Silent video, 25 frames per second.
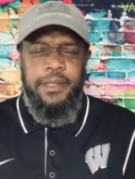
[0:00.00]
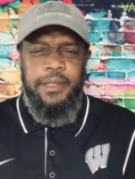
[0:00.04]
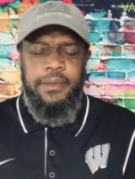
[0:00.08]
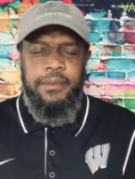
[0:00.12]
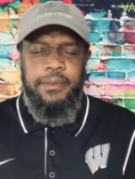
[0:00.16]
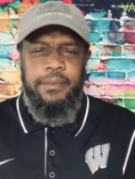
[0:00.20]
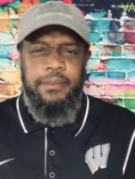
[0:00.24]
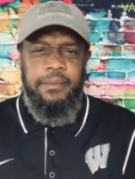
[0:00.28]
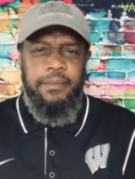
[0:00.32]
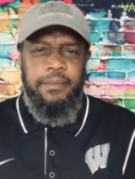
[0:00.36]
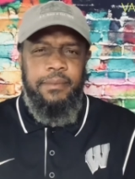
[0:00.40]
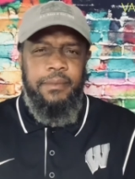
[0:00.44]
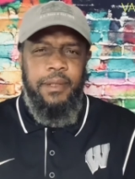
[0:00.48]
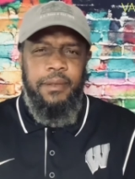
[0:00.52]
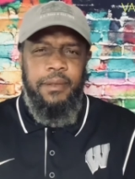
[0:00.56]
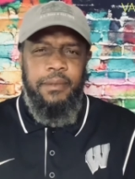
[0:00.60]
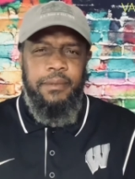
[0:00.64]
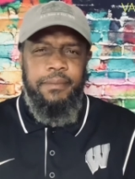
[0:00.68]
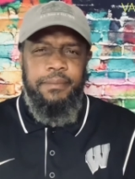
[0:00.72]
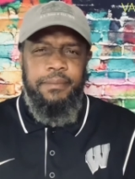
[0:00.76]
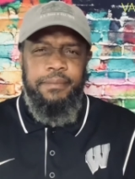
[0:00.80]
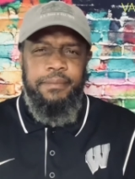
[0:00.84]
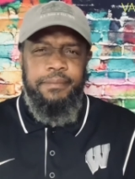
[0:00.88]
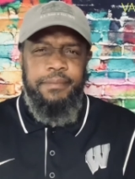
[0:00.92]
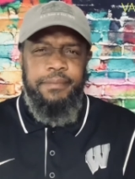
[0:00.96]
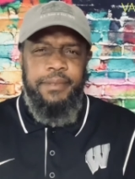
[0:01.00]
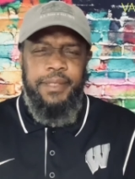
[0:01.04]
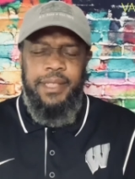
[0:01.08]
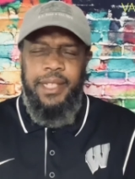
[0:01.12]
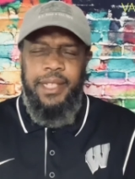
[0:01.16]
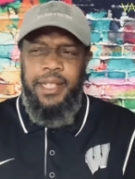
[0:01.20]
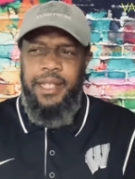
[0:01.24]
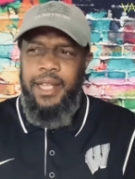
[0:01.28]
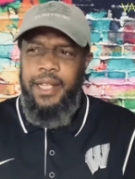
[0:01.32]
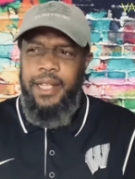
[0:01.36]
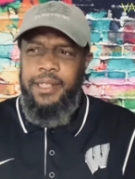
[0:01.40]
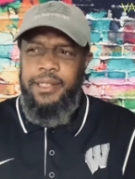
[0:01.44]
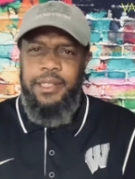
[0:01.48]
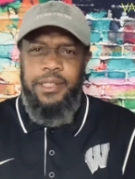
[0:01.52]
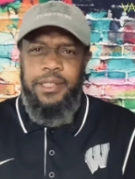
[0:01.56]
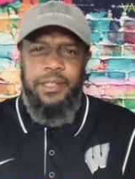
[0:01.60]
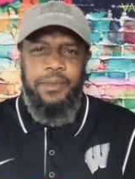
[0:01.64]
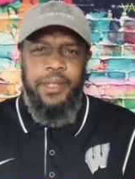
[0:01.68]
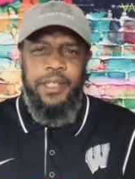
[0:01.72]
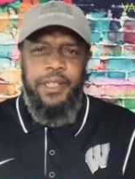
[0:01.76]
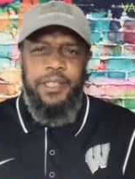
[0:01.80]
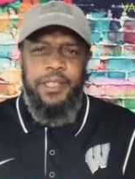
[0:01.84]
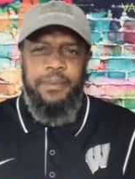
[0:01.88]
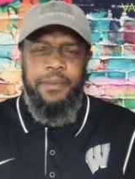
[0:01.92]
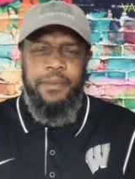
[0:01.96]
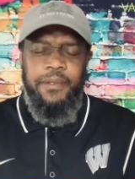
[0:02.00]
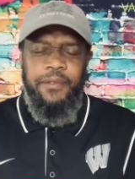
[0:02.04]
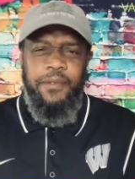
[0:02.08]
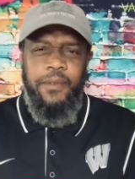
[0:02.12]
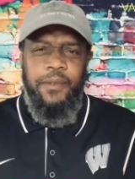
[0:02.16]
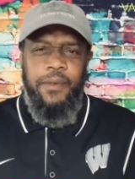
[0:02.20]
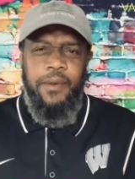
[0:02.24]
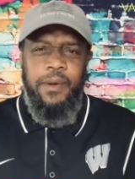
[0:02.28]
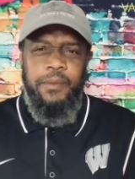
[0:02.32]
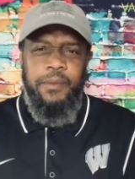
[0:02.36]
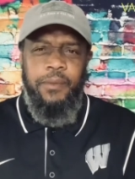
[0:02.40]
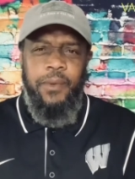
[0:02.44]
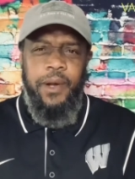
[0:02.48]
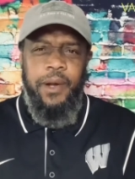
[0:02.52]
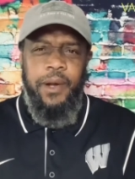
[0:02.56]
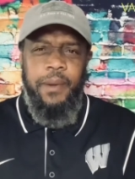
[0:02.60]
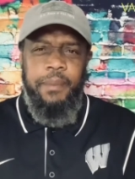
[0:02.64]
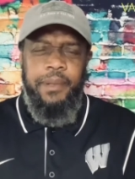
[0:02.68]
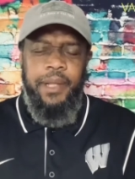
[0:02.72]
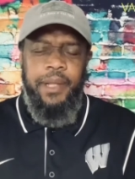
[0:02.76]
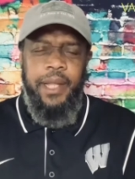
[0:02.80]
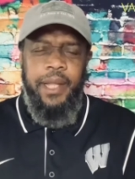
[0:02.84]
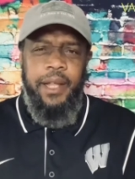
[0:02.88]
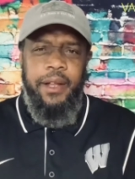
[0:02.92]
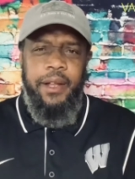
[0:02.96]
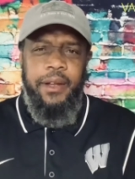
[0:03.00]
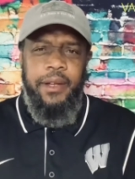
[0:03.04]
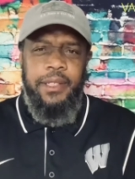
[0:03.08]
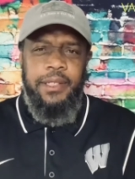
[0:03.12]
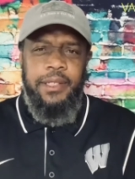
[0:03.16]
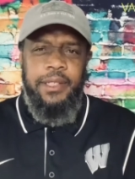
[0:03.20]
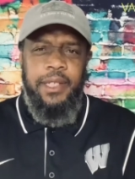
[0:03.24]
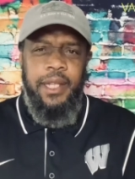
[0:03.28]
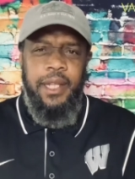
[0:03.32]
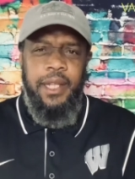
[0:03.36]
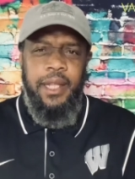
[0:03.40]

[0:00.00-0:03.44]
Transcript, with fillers: you know, seen that situation before where players,